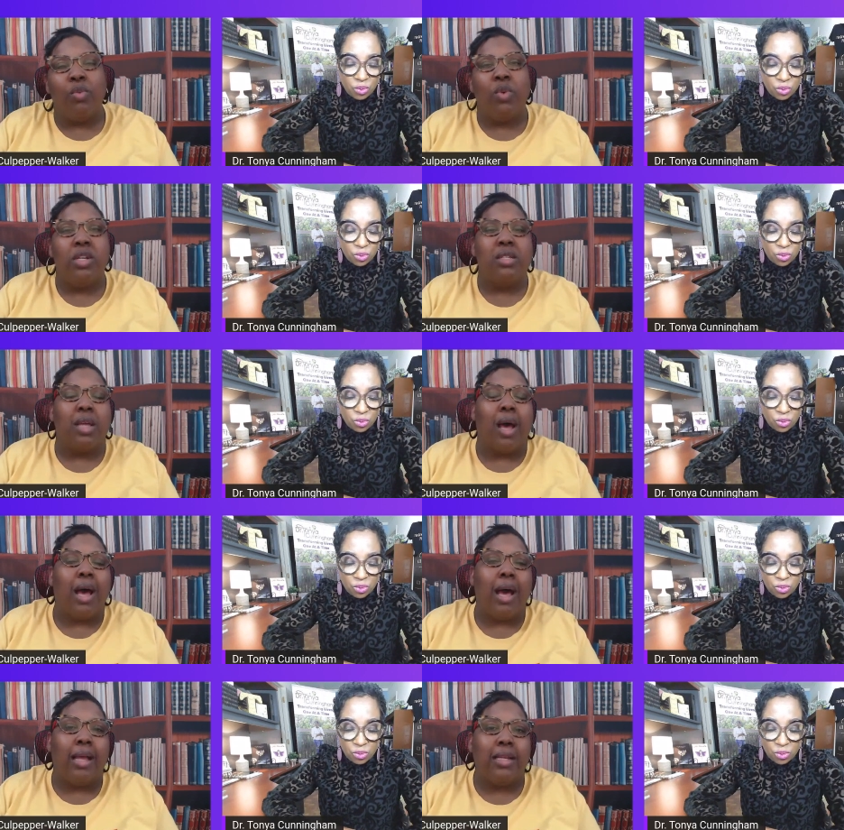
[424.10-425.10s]
Speaker 1: what does the
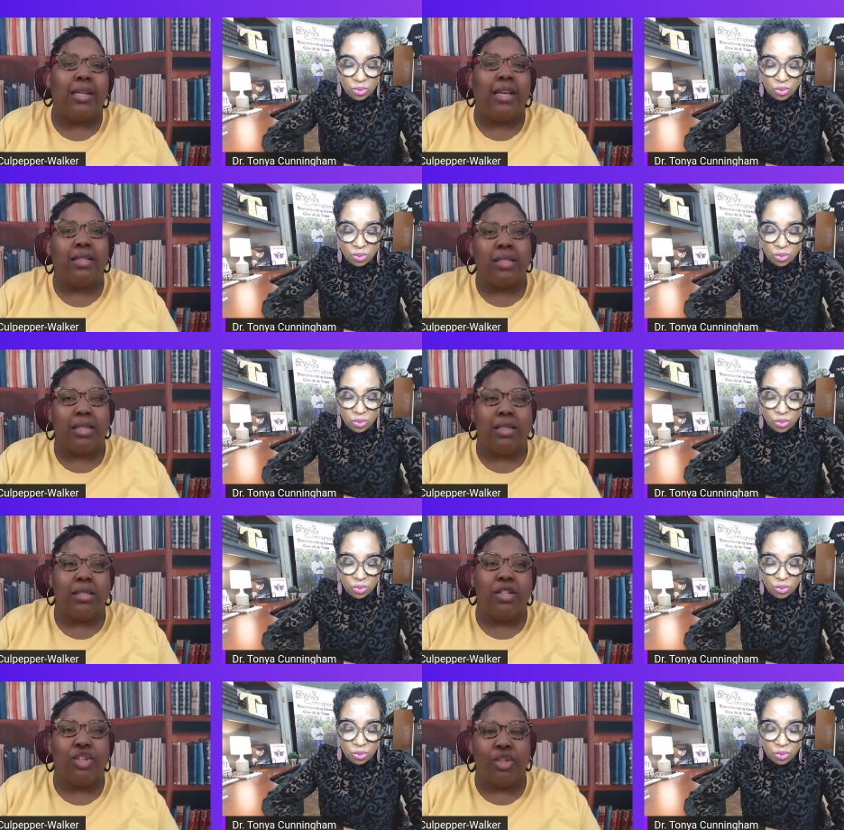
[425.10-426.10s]
holiday
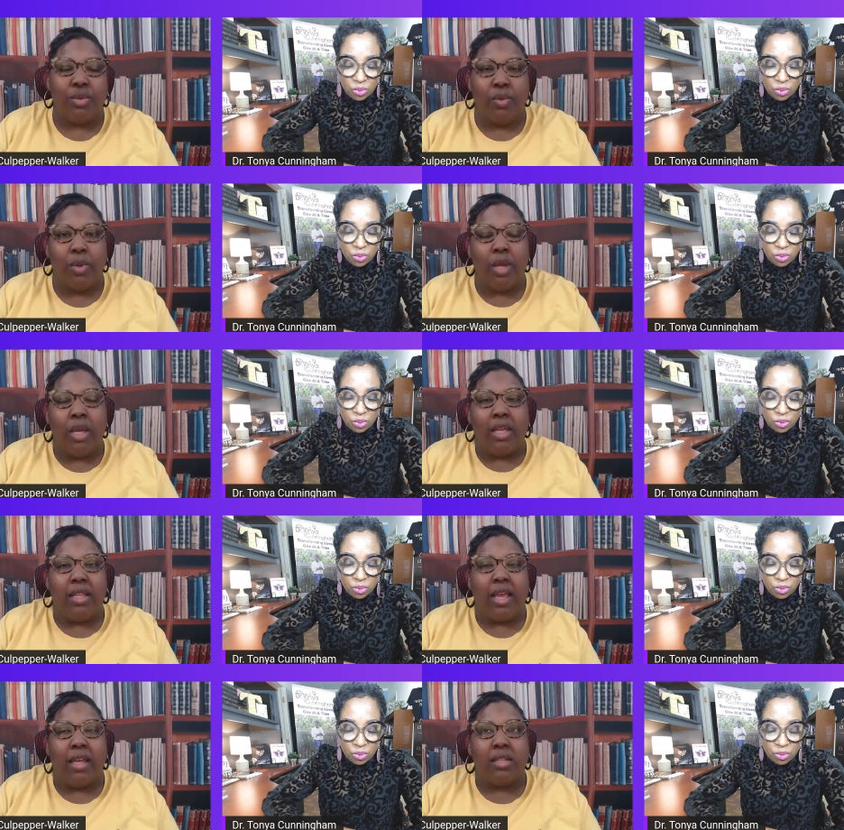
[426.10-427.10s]
season do
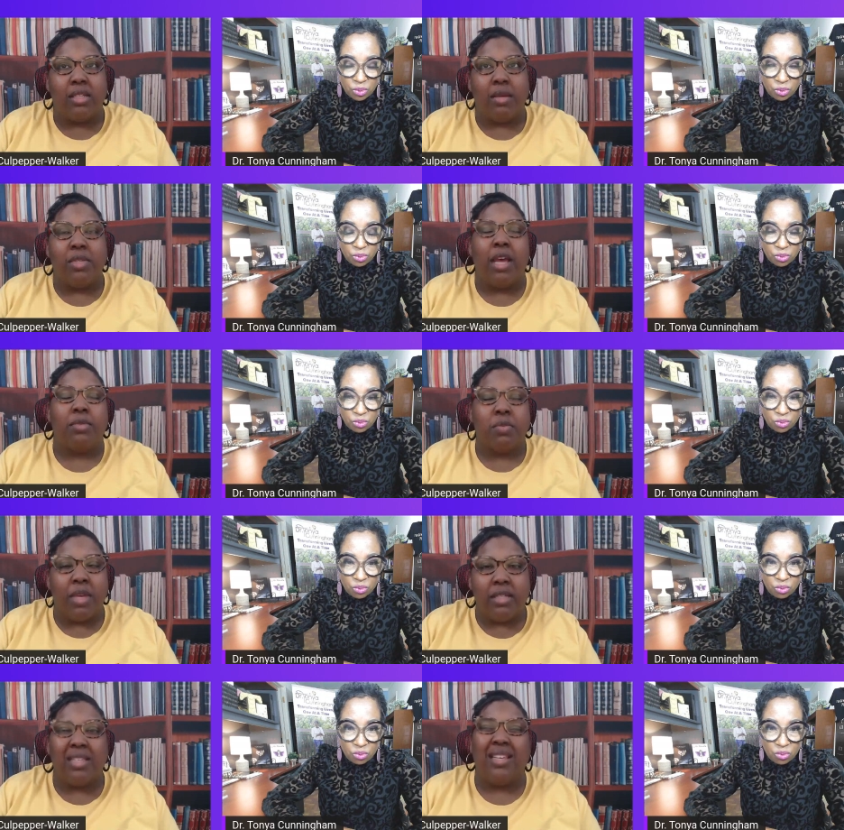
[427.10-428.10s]
that sometimes
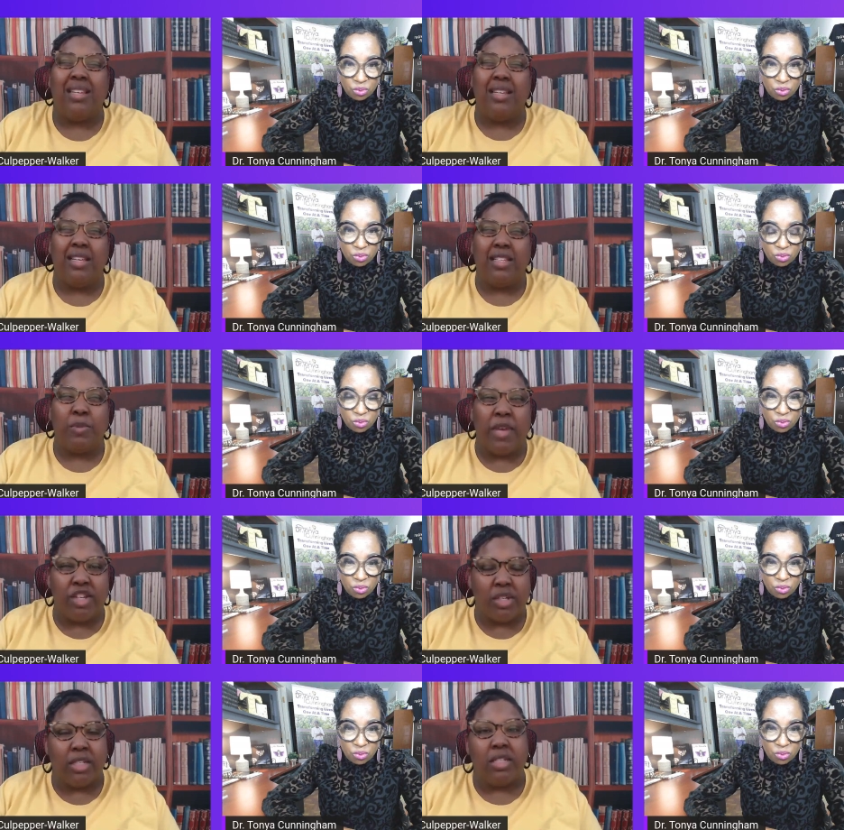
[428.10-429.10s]
makes it
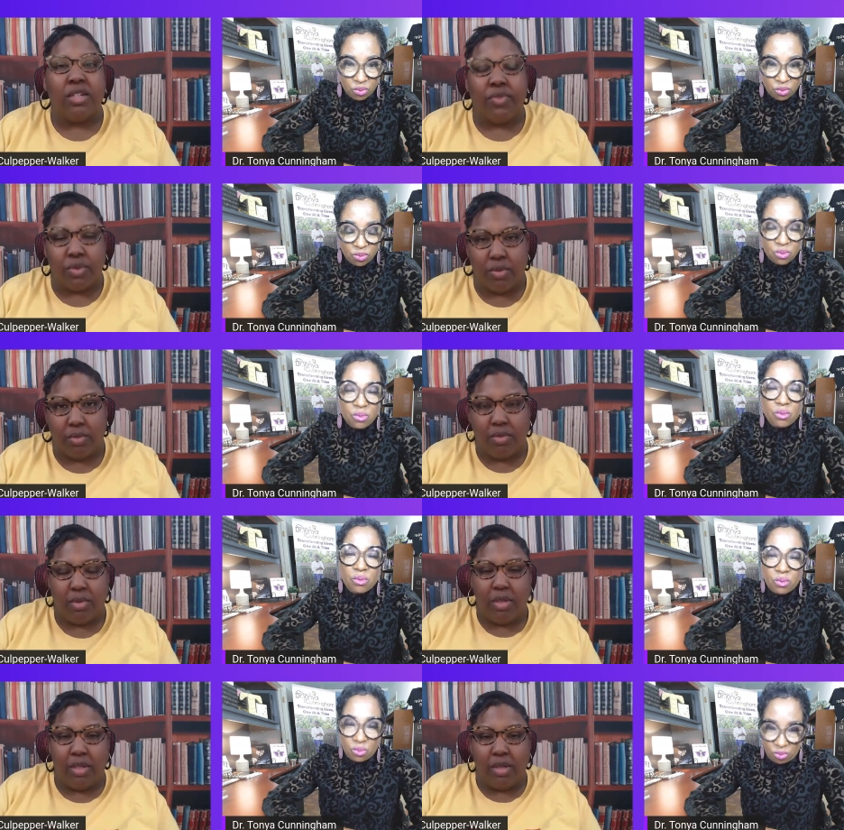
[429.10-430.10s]
especially difficult
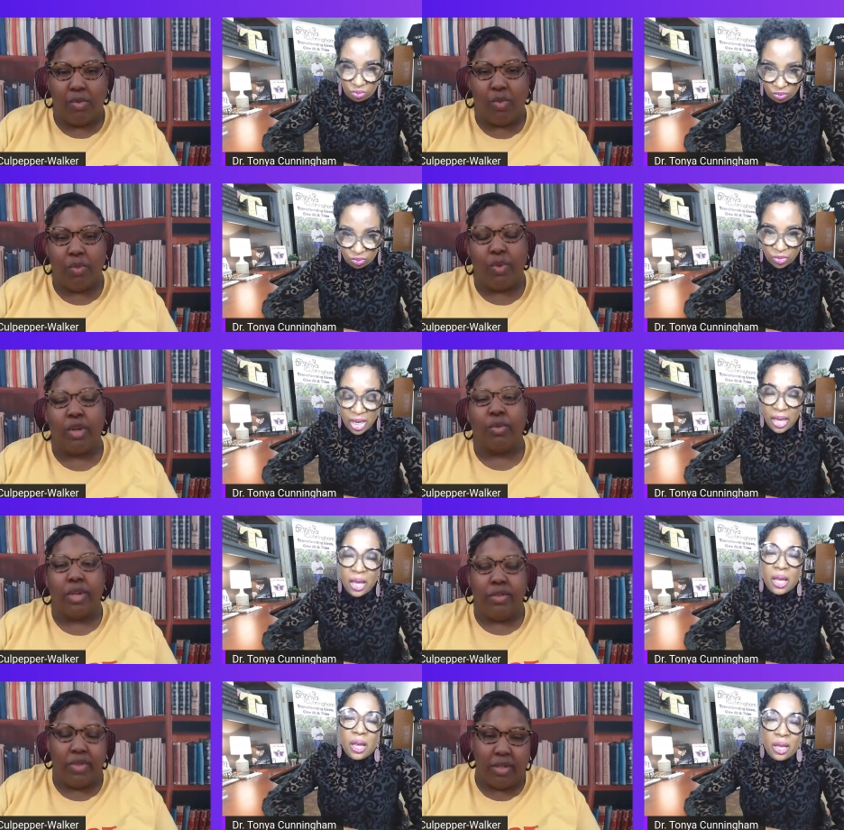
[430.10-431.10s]

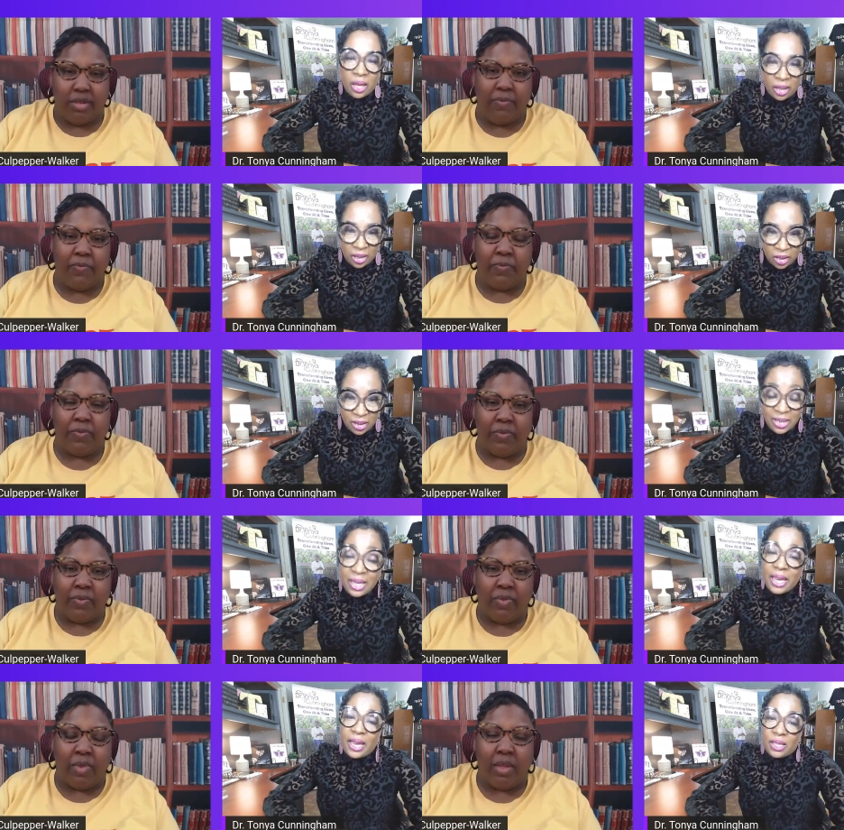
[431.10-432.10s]
Speaker 2: mm-hmm.
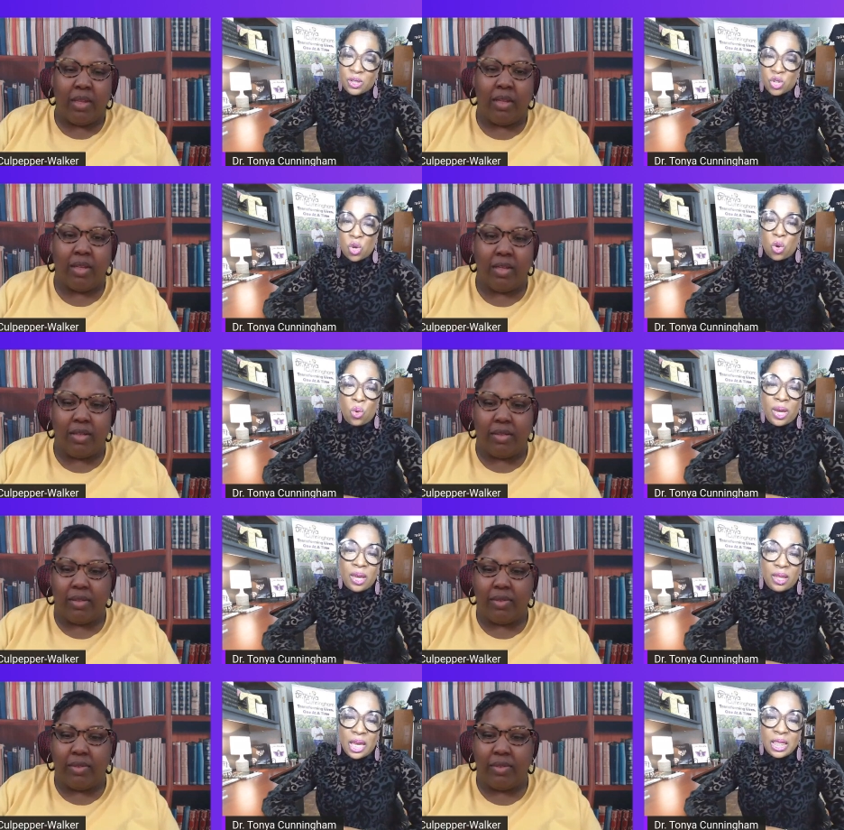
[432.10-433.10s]
yeah so
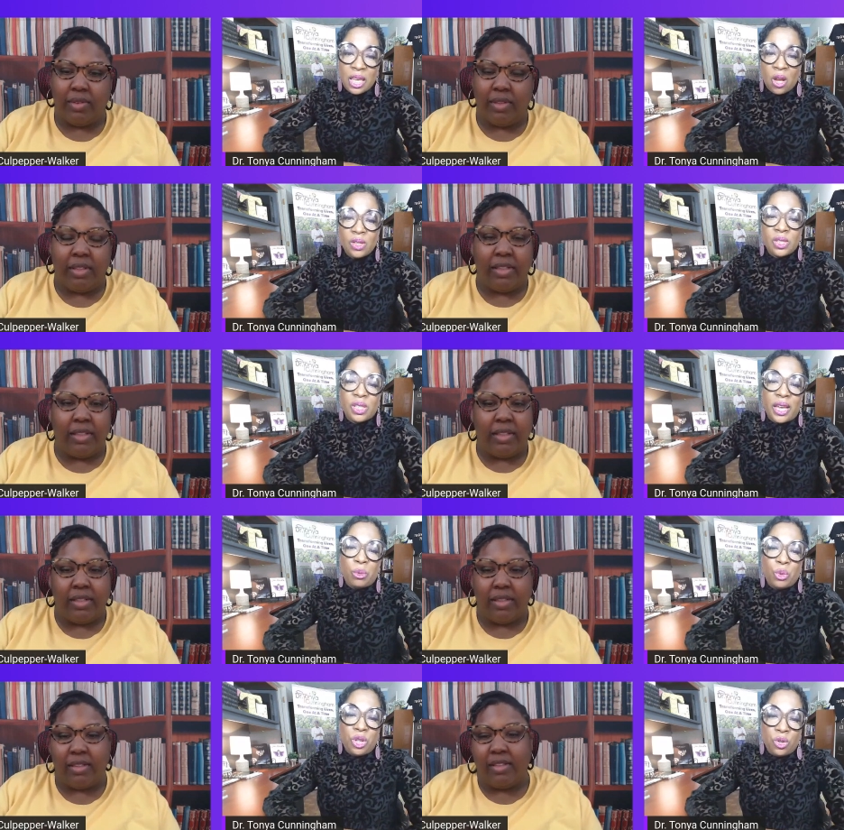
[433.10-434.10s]
in, in, the
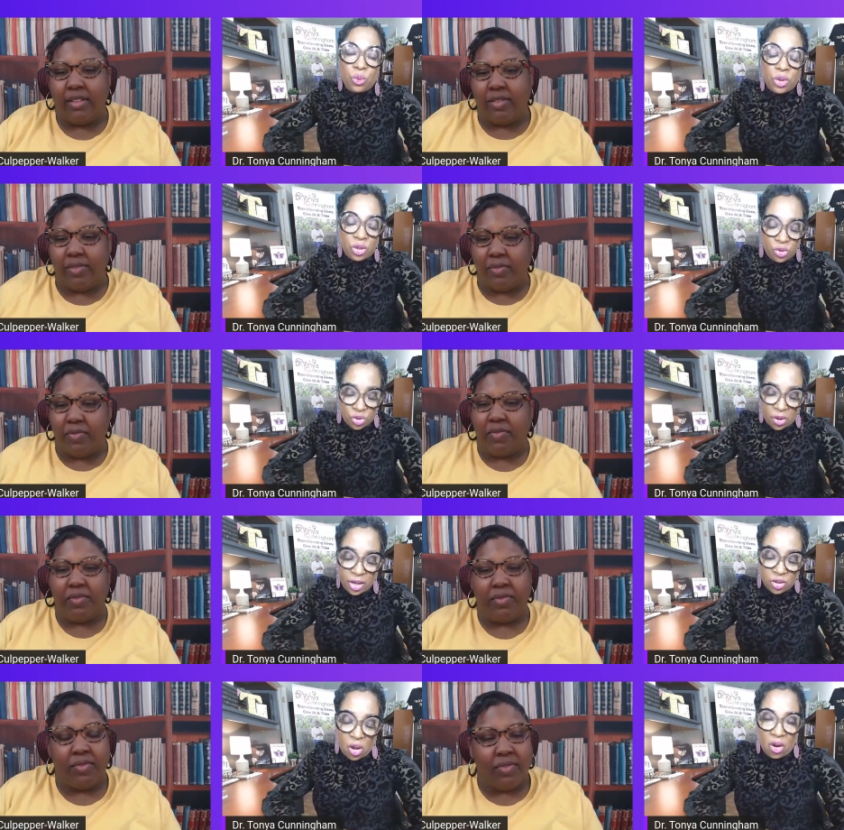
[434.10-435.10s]
onset when you when you
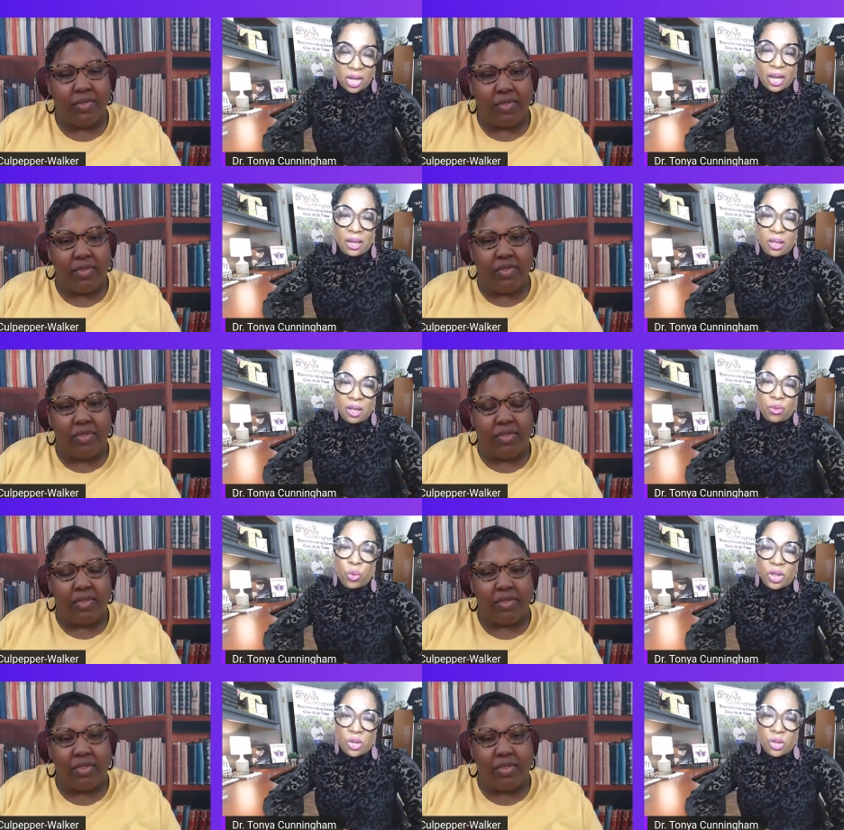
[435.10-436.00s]
started talking i love what